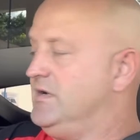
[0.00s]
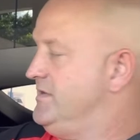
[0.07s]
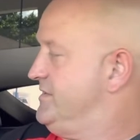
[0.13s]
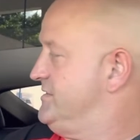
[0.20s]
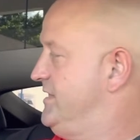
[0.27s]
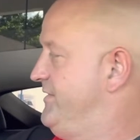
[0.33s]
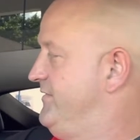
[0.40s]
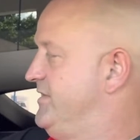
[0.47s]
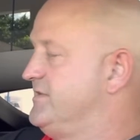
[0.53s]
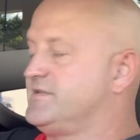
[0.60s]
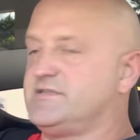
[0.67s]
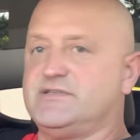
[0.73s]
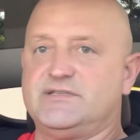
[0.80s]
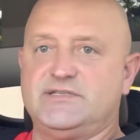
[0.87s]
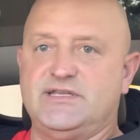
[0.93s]

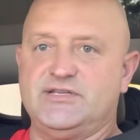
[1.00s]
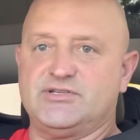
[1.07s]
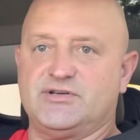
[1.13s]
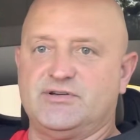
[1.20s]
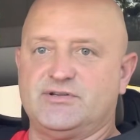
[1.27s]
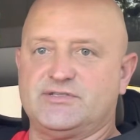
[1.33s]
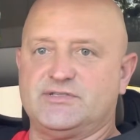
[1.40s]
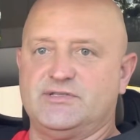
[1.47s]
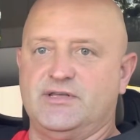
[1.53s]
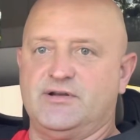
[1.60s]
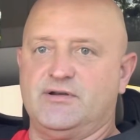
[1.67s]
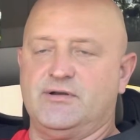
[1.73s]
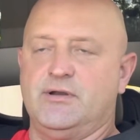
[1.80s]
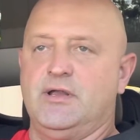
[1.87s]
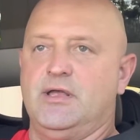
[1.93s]
sleeveless t-shirts that
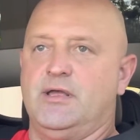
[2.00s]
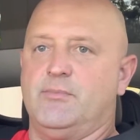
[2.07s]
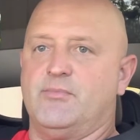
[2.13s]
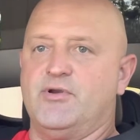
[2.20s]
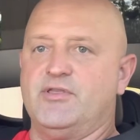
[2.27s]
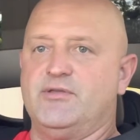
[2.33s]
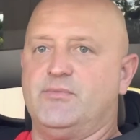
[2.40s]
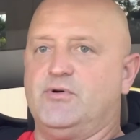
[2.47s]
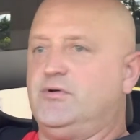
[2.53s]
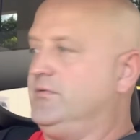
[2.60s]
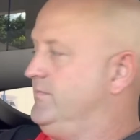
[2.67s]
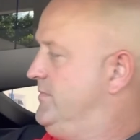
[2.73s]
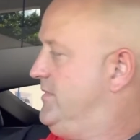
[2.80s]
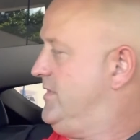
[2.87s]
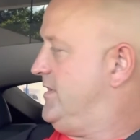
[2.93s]
are
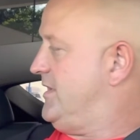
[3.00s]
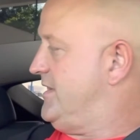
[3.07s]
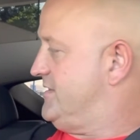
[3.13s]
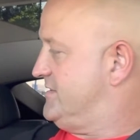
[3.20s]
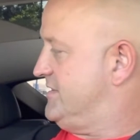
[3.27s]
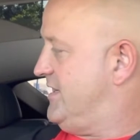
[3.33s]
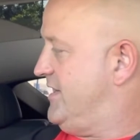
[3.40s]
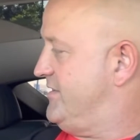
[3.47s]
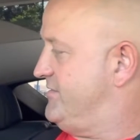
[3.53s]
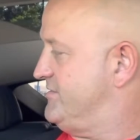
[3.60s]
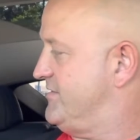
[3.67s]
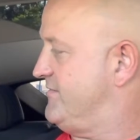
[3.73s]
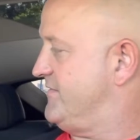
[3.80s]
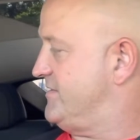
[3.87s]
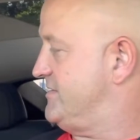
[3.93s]
breathable, and I slide those
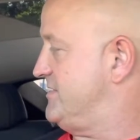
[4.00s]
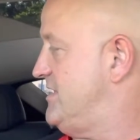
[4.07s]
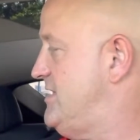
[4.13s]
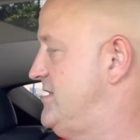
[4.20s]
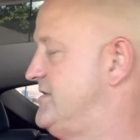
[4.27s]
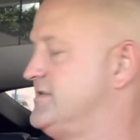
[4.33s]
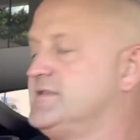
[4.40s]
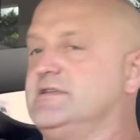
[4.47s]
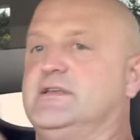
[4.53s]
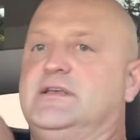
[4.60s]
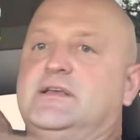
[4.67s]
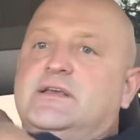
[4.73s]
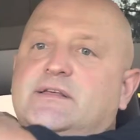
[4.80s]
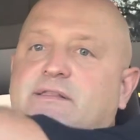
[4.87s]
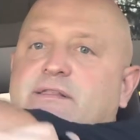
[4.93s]
over the seats
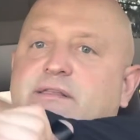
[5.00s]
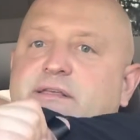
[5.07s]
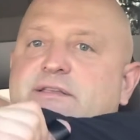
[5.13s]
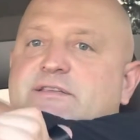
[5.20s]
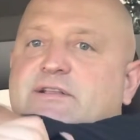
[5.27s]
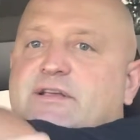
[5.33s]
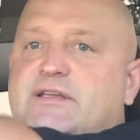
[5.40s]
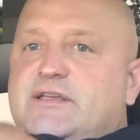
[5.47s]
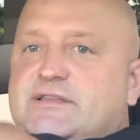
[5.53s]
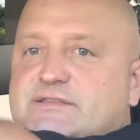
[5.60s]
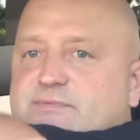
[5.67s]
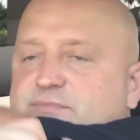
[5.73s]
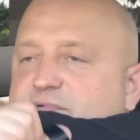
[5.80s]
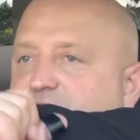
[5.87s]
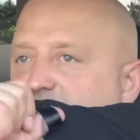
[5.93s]
until I can get
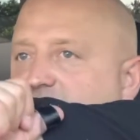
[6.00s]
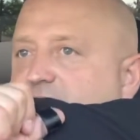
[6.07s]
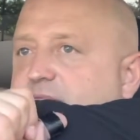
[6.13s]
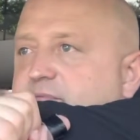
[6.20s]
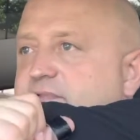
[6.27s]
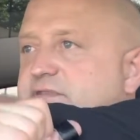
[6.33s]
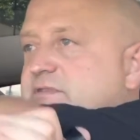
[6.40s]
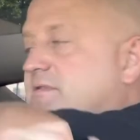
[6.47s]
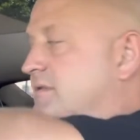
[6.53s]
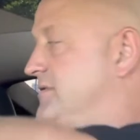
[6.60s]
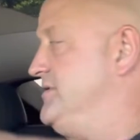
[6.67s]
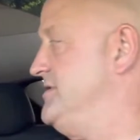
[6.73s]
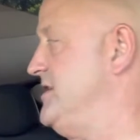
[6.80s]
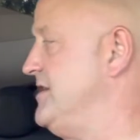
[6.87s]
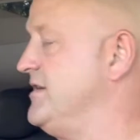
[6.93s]
some
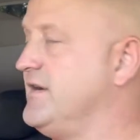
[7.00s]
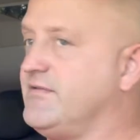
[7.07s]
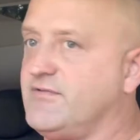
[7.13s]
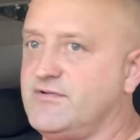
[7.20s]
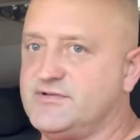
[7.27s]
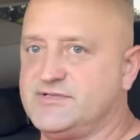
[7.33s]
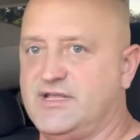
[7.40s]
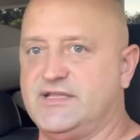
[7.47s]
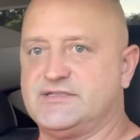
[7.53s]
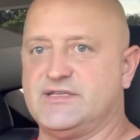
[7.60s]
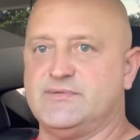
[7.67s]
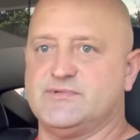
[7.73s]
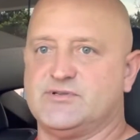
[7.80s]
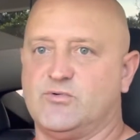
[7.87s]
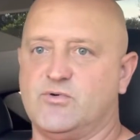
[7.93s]
seat covers, and that
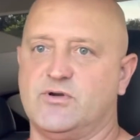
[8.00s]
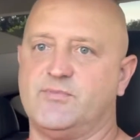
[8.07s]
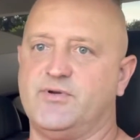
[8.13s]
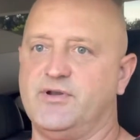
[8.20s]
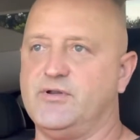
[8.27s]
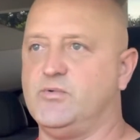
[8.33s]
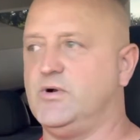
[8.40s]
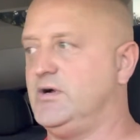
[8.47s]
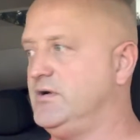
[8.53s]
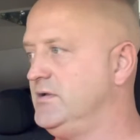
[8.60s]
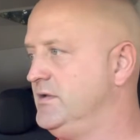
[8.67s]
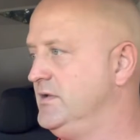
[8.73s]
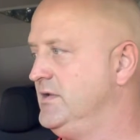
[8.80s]
seems to work pretty well.